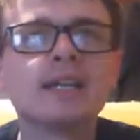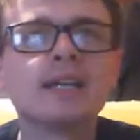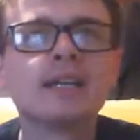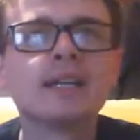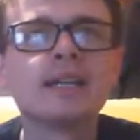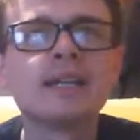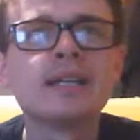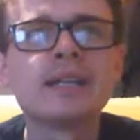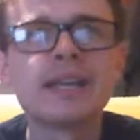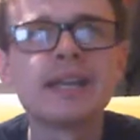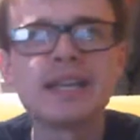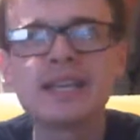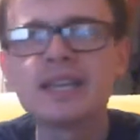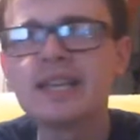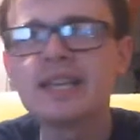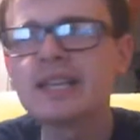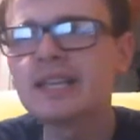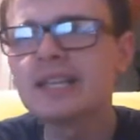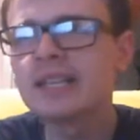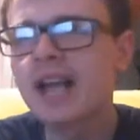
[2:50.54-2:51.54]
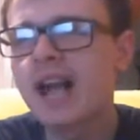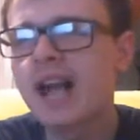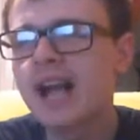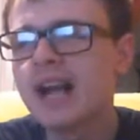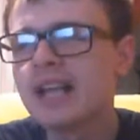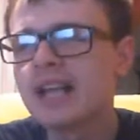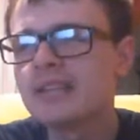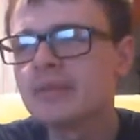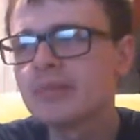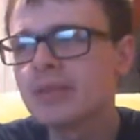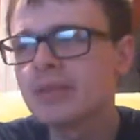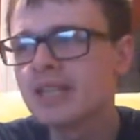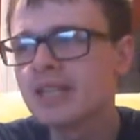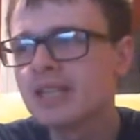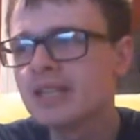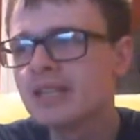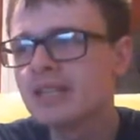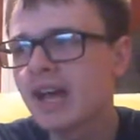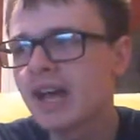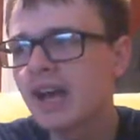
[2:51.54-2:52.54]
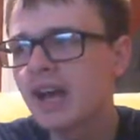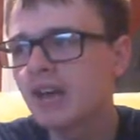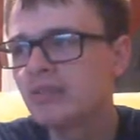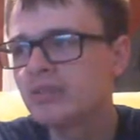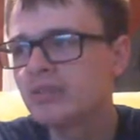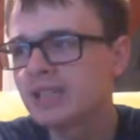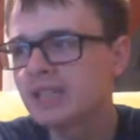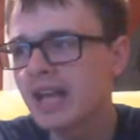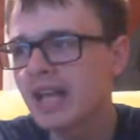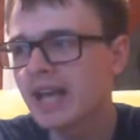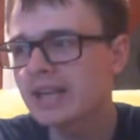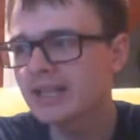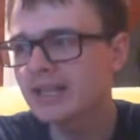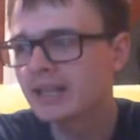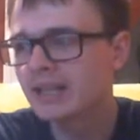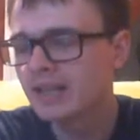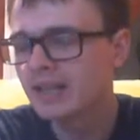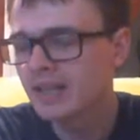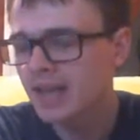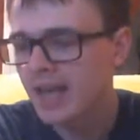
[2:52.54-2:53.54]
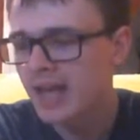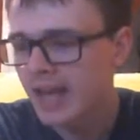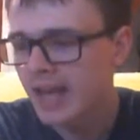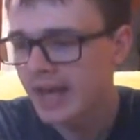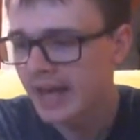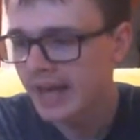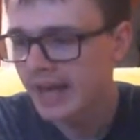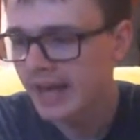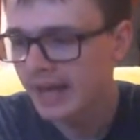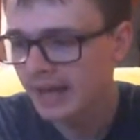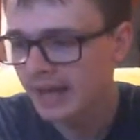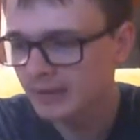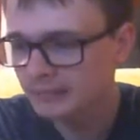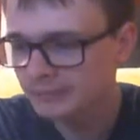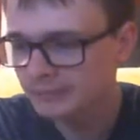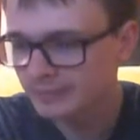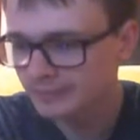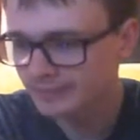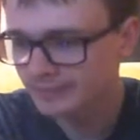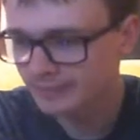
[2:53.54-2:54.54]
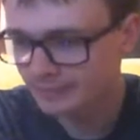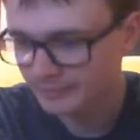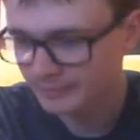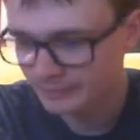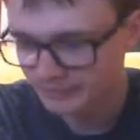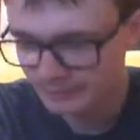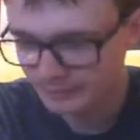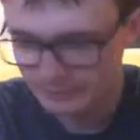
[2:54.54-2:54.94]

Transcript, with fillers: it is hard to pin down. Just like um,